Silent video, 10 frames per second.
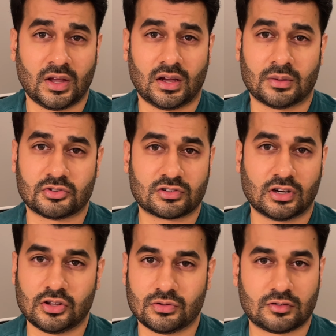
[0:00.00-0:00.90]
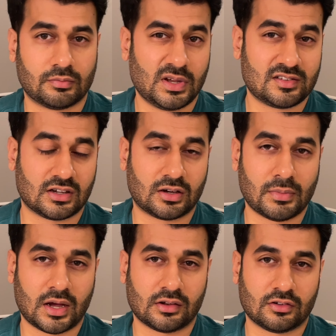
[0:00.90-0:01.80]
I'm just going to use some basic
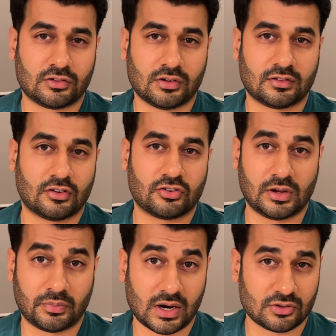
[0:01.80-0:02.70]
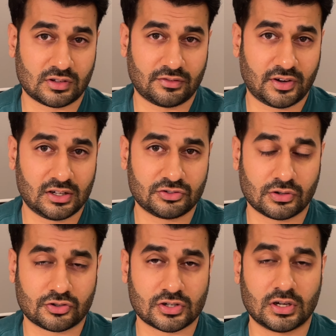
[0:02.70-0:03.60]
commands to essentially browse that file
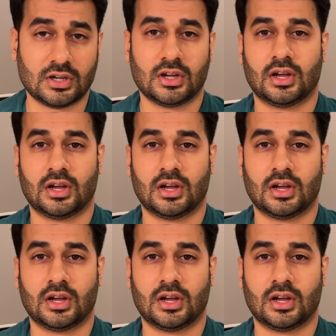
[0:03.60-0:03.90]
structure